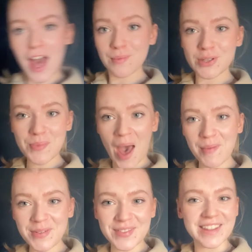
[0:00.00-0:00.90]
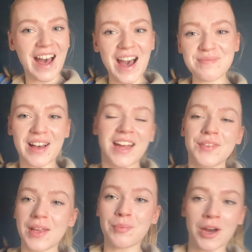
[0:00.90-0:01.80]
I'm super happy with that. I'm kind of
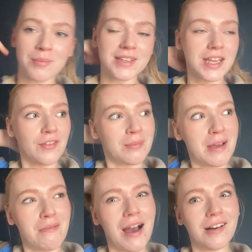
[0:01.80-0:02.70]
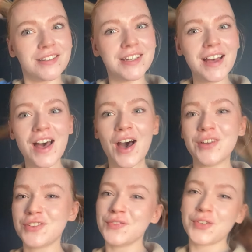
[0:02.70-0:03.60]
like proud of myself. I'm like, wow,
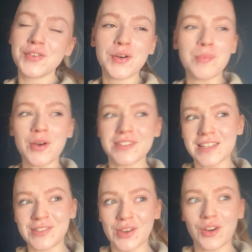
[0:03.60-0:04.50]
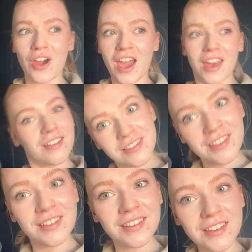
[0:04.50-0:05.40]
144 books, that's so great.
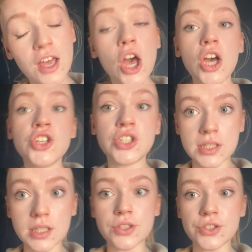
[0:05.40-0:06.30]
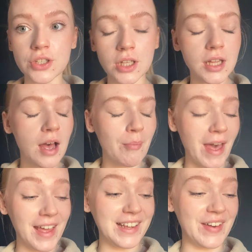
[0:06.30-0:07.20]
She's delusional. But
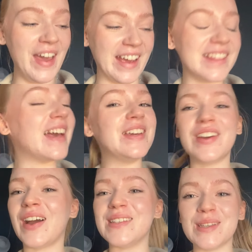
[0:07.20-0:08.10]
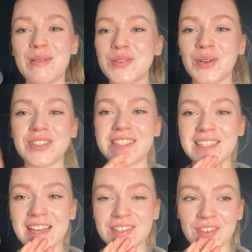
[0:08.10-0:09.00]
anyway, thank you guys so much for watching
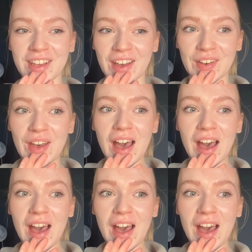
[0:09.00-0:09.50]
today's video.